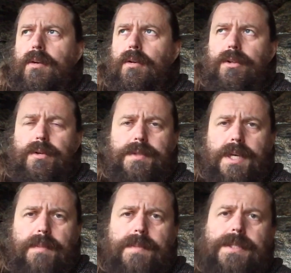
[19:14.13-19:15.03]
all those
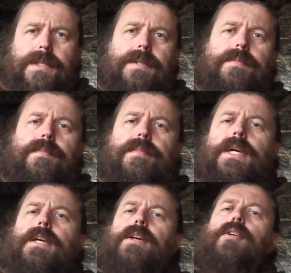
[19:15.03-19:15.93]
apps that
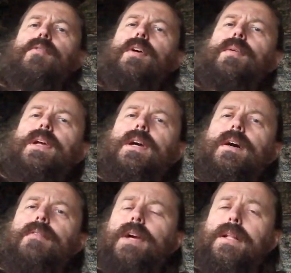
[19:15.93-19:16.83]
make you very
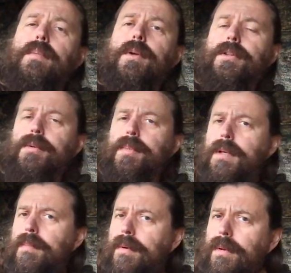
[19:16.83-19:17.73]
available to
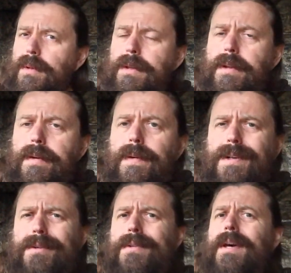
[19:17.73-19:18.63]
people, you know, I
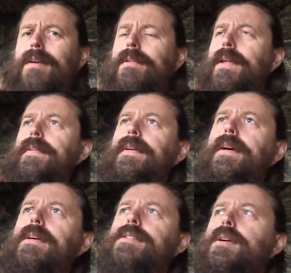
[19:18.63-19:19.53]
don't have that.
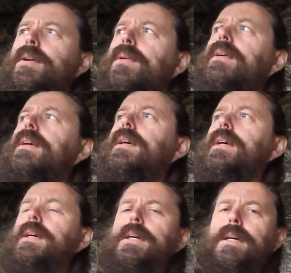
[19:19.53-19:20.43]
So
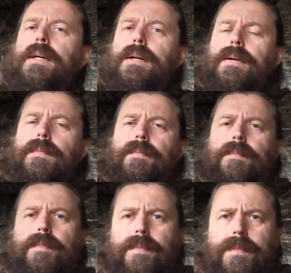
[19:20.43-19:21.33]
um,
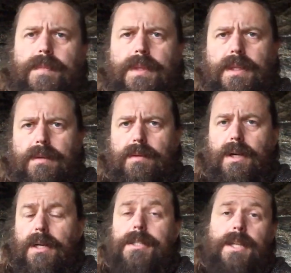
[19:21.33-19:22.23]

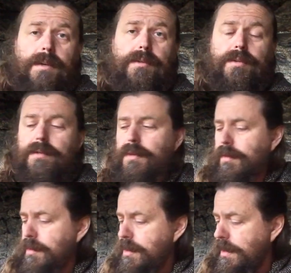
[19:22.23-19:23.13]
I actually have two
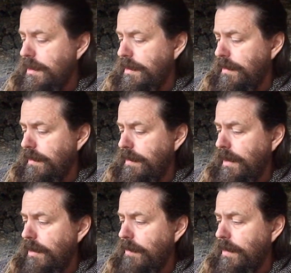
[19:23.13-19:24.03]
phones. Uh, the
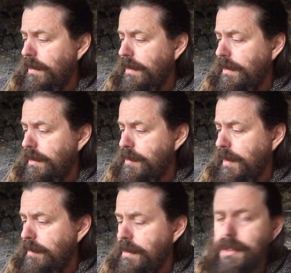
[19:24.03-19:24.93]
other one uh, is
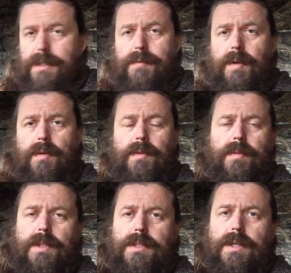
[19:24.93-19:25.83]
my business phone,
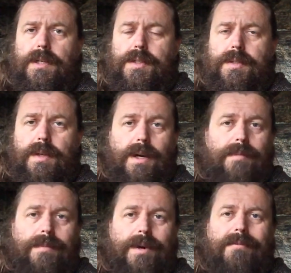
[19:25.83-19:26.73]
which I,
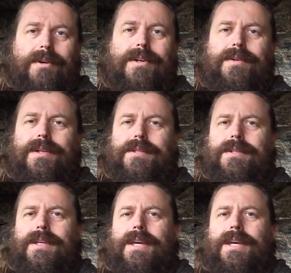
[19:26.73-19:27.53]
I'm, I'm very good at